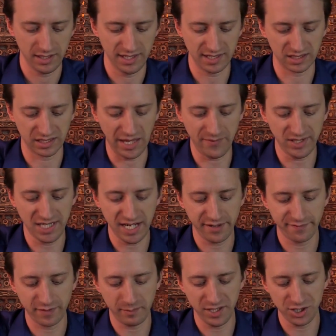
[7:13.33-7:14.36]
is
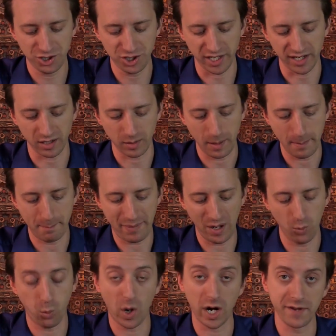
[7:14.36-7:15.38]
levitated from his chair
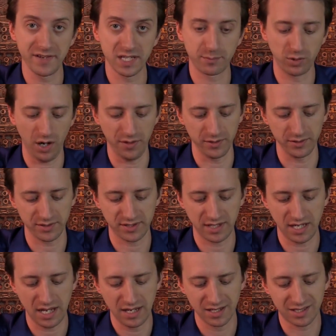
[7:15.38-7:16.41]
by one of his brothers.
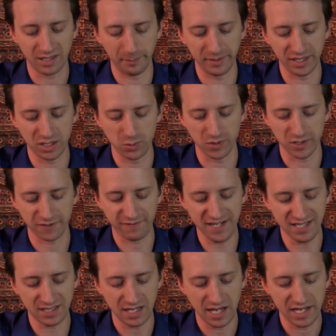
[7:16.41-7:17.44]
Stumbling to his
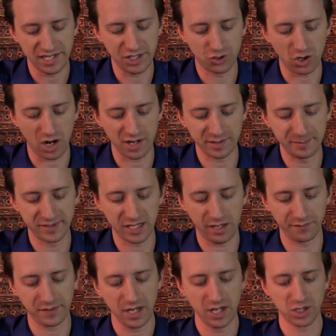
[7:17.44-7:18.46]
feet, he draws
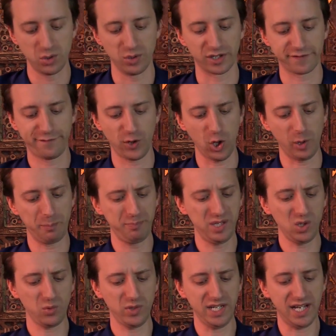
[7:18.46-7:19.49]
himself to his full
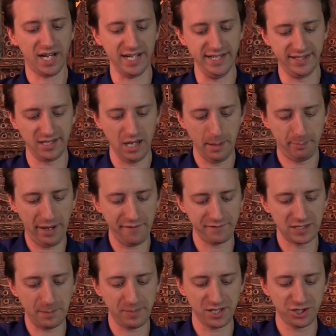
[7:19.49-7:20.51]
puny height,
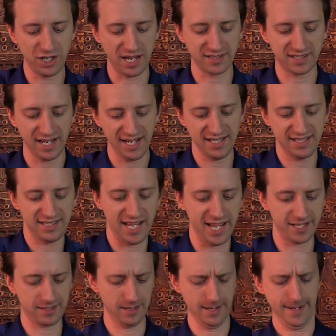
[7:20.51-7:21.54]
puffs up his chest, and
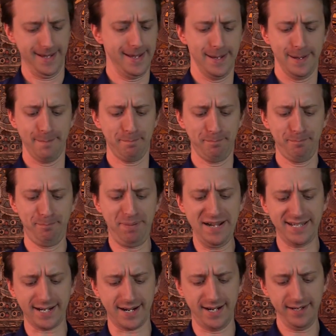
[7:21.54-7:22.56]
says,
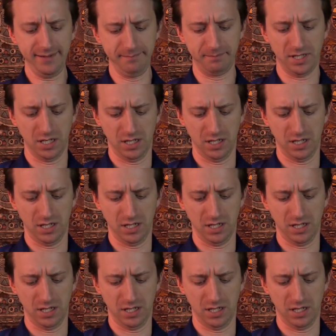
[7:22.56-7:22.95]
Pentagon,